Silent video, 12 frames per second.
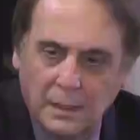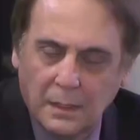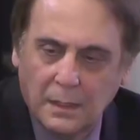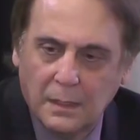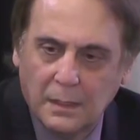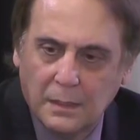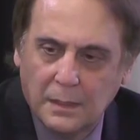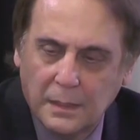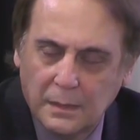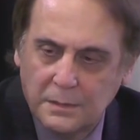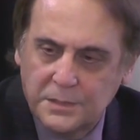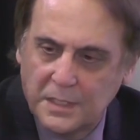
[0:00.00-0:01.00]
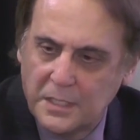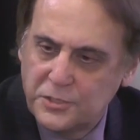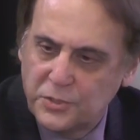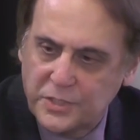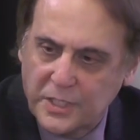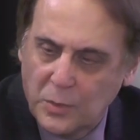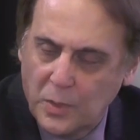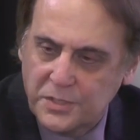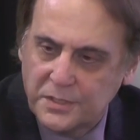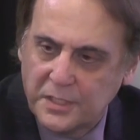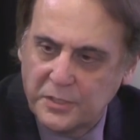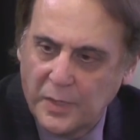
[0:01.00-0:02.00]
It's an interesting
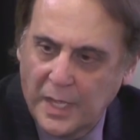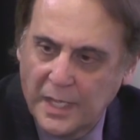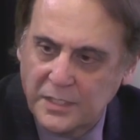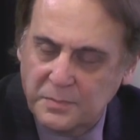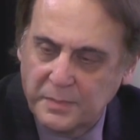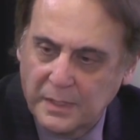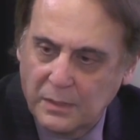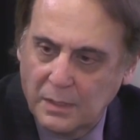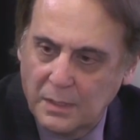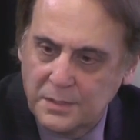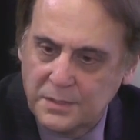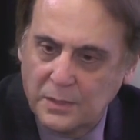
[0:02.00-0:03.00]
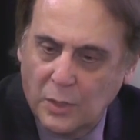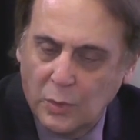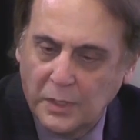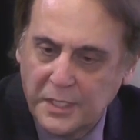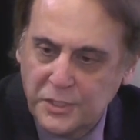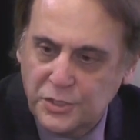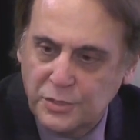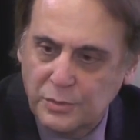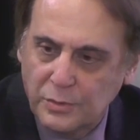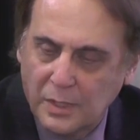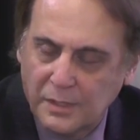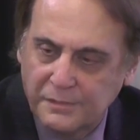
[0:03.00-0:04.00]
question that you ask, because the whole
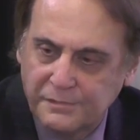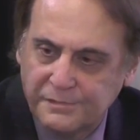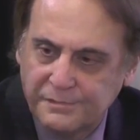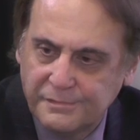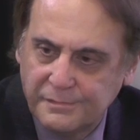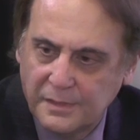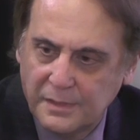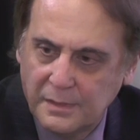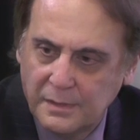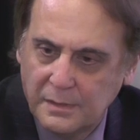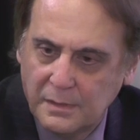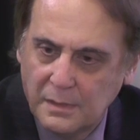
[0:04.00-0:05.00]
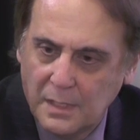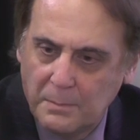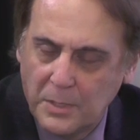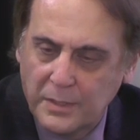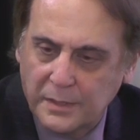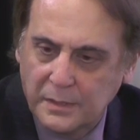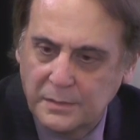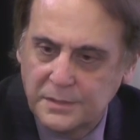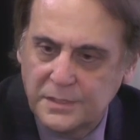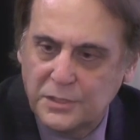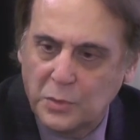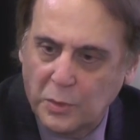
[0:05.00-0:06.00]
issue of
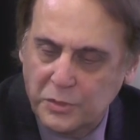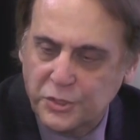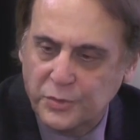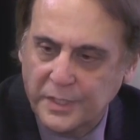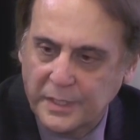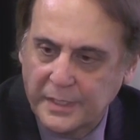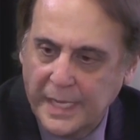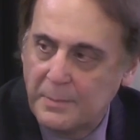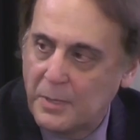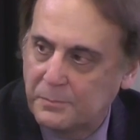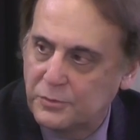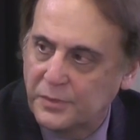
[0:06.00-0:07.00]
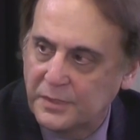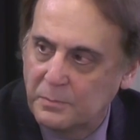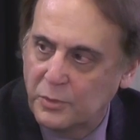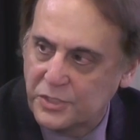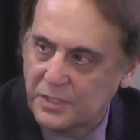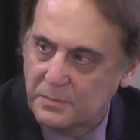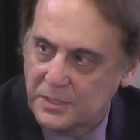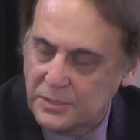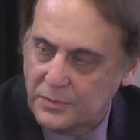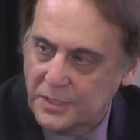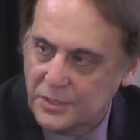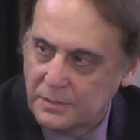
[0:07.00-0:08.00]
Americans torturing came up during the Bush
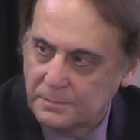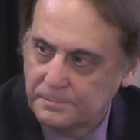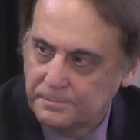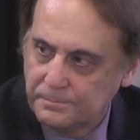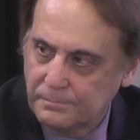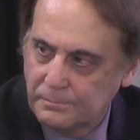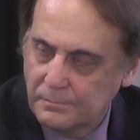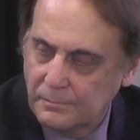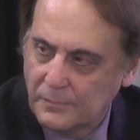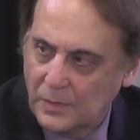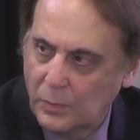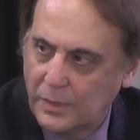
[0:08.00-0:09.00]
administration with